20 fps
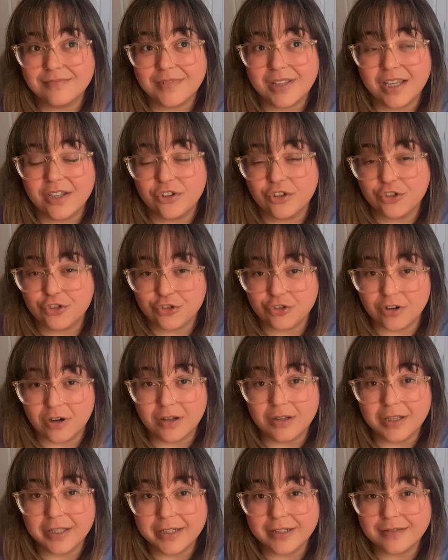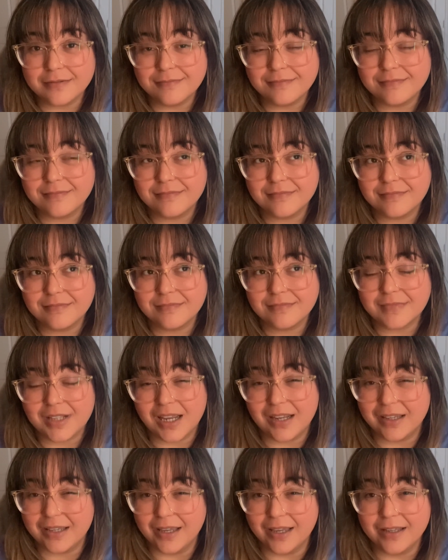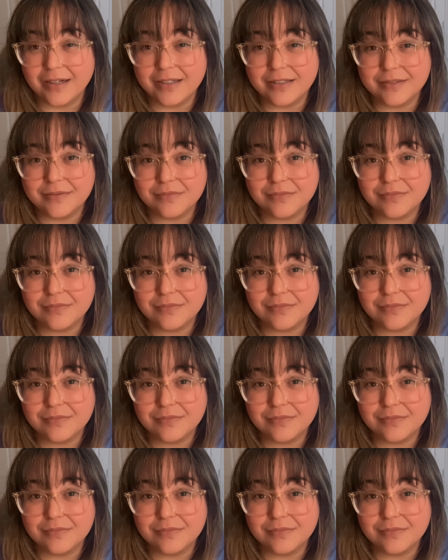and you're struggling, I get it.